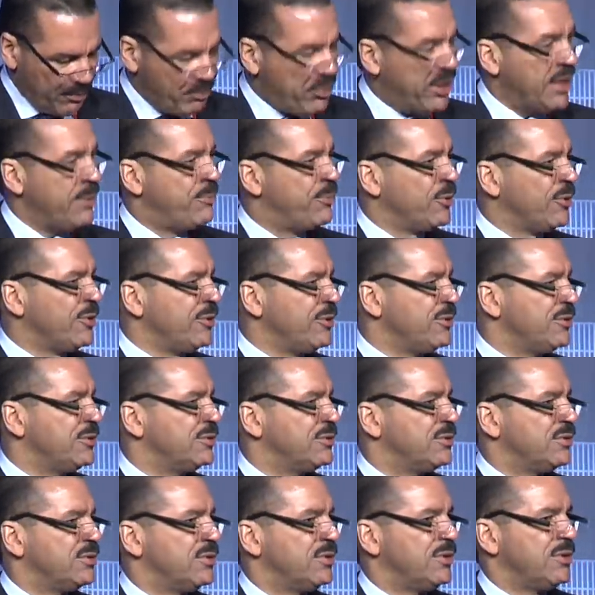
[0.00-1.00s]
people,
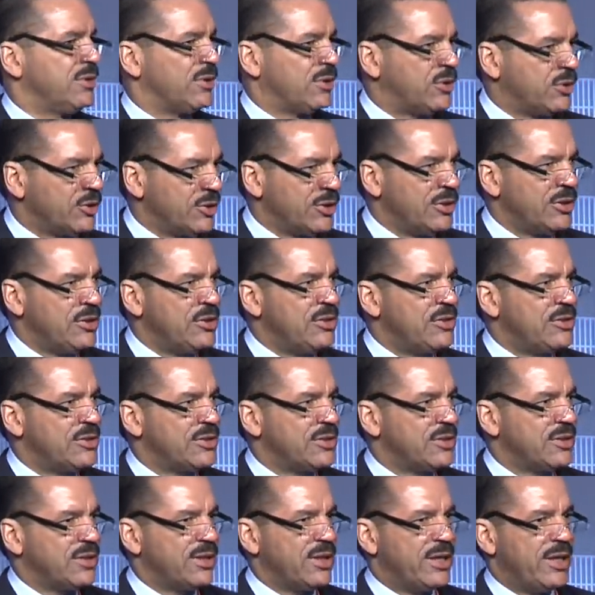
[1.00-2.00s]

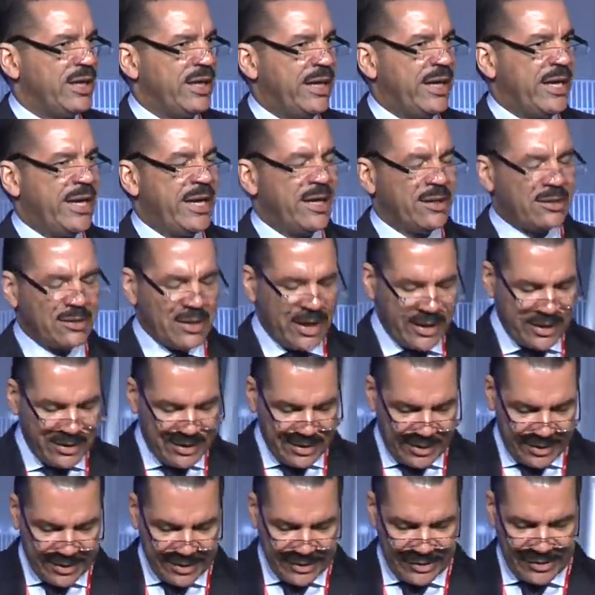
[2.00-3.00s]
goods, and
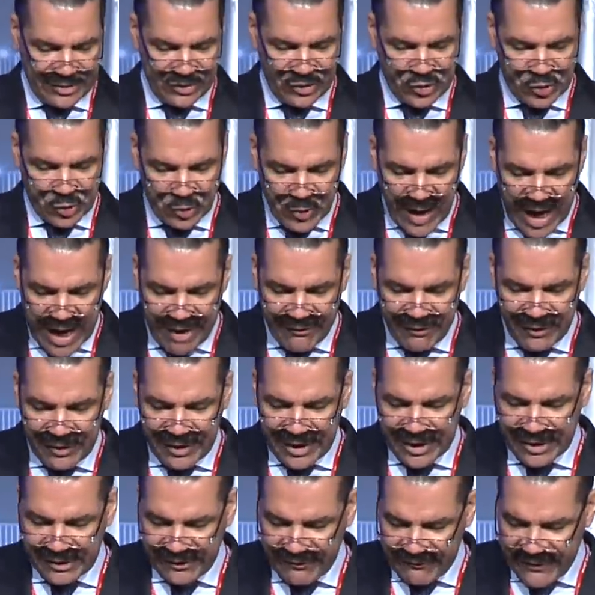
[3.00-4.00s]
ideas
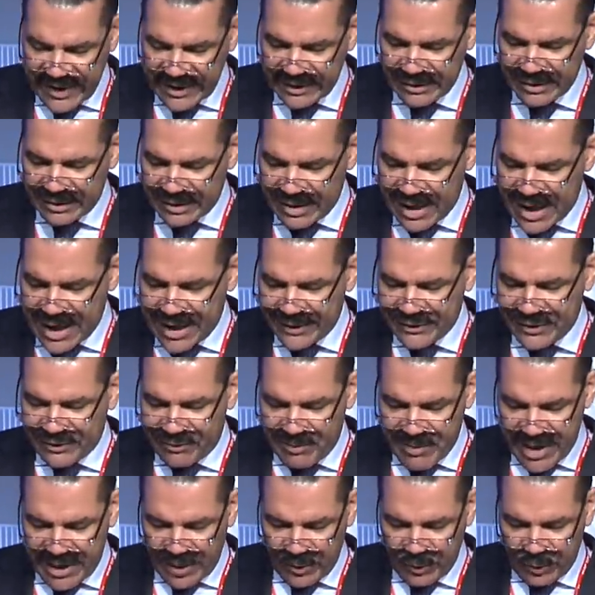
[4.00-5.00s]
travel and affect the lives
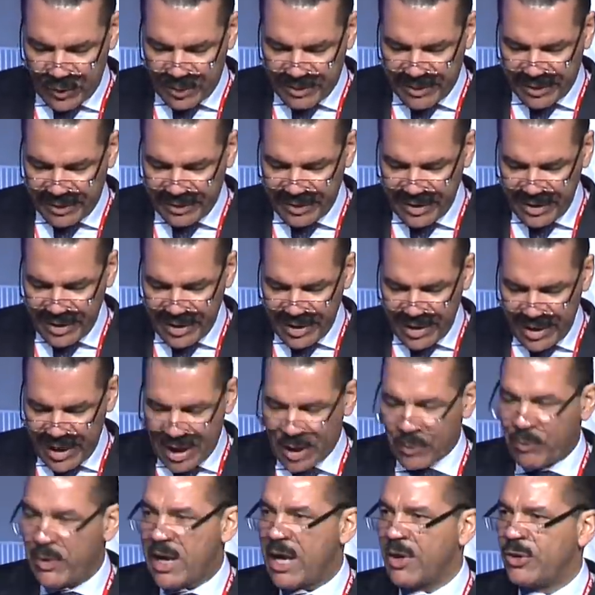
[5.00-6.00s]
of men and women
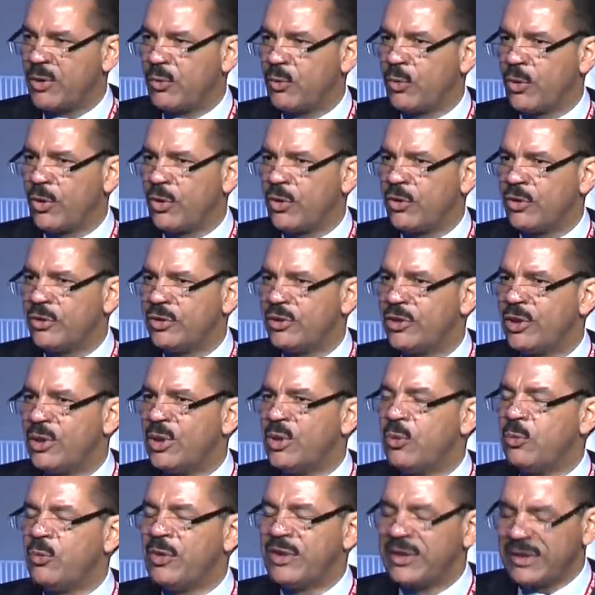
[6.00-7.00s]
around the world
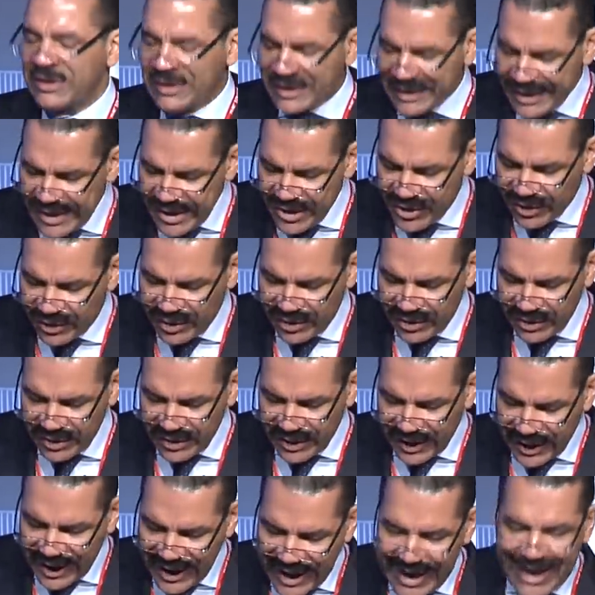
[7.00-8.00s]
with
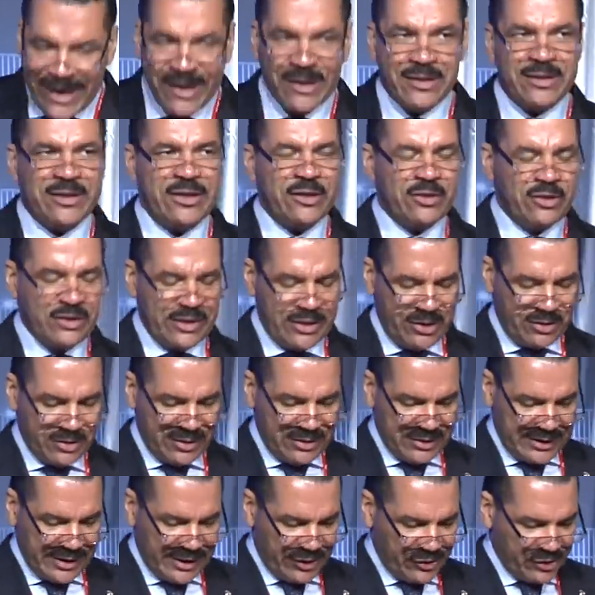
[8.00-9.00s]
legal and illegal
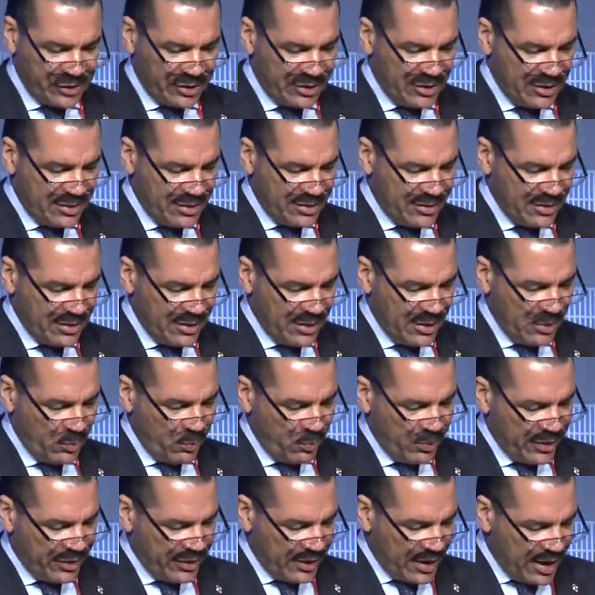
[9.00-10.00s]
intentions
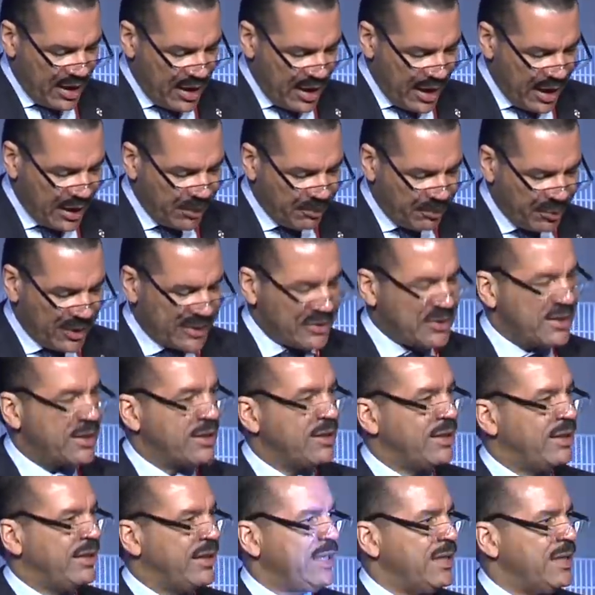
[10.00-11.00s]
with
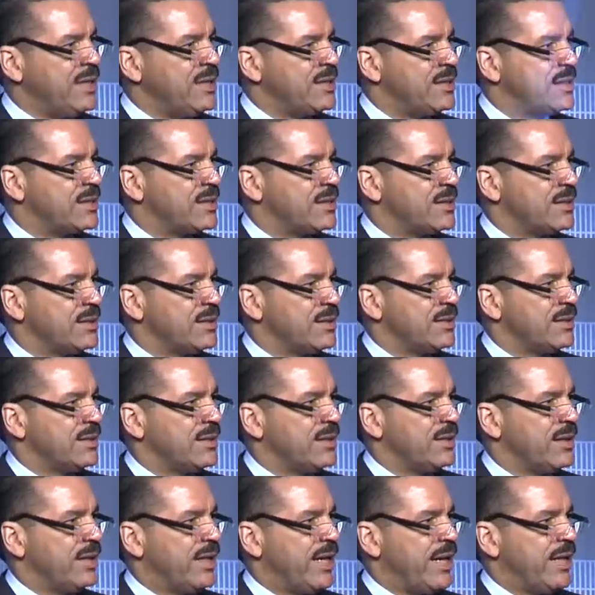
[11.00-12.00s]
unprecedented ease
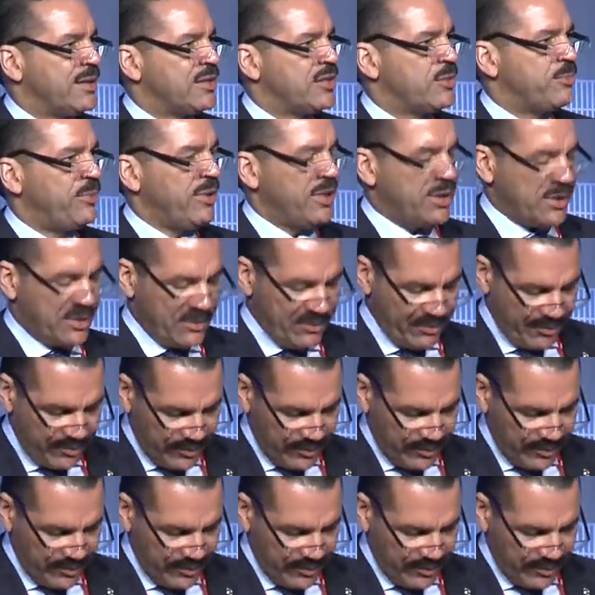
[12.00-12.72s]
and speed.